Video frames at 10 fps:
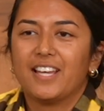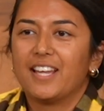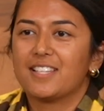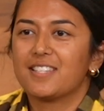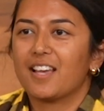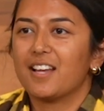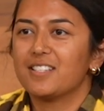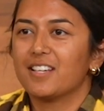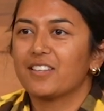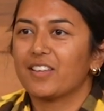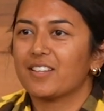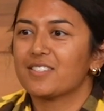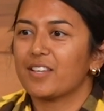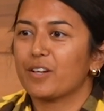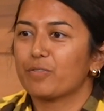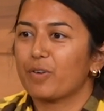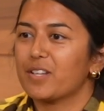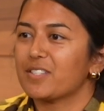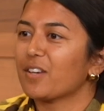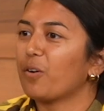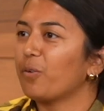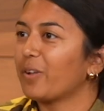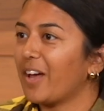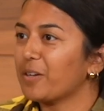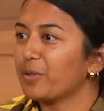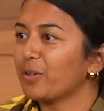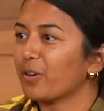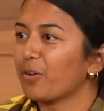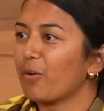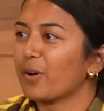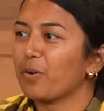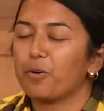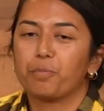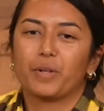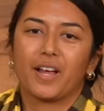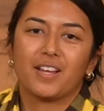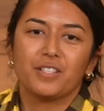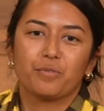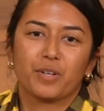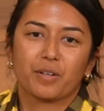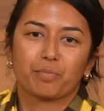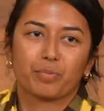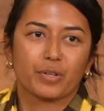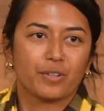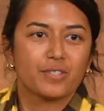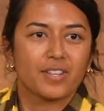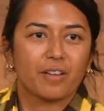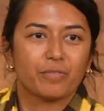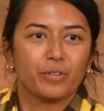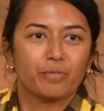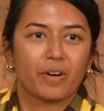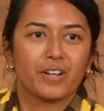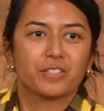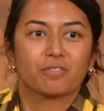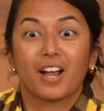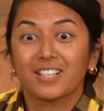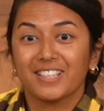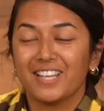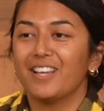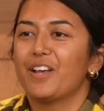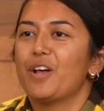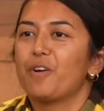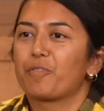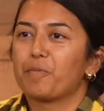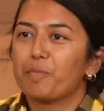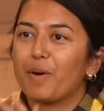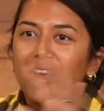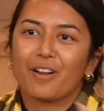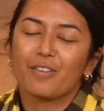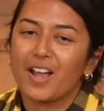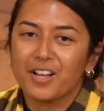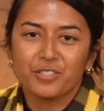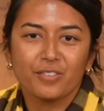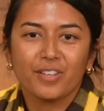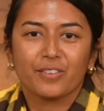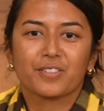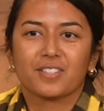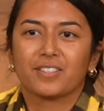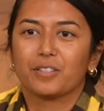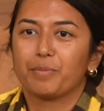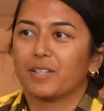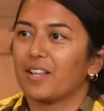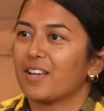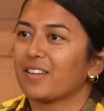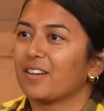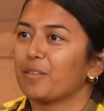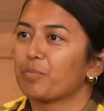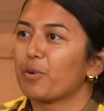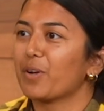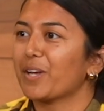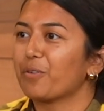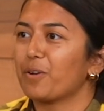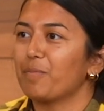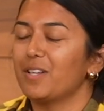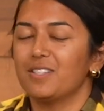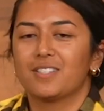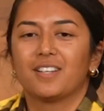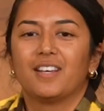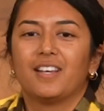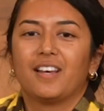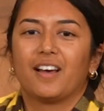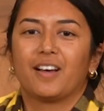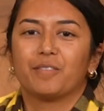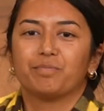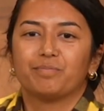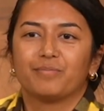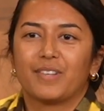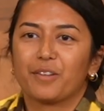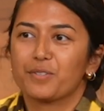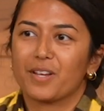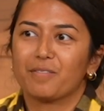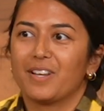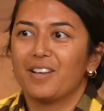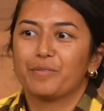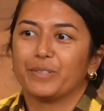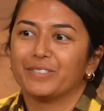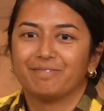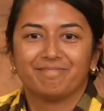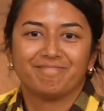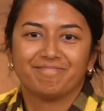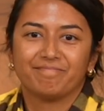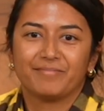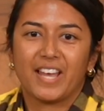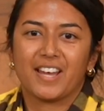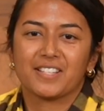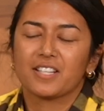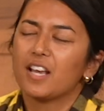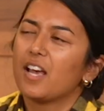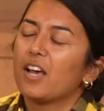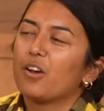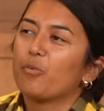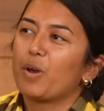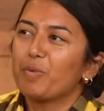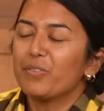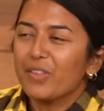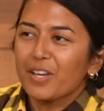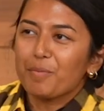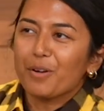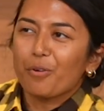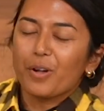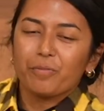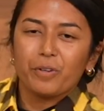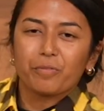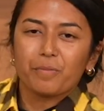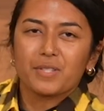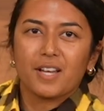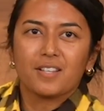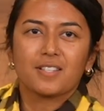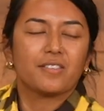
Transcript: It's the idea that instead of raising a whole animal or growing a whole plant, we can produce that food very directly from a bioreactor that looks a little bit like brewing equipment outside of an animal. And when we think about growing food from cells, I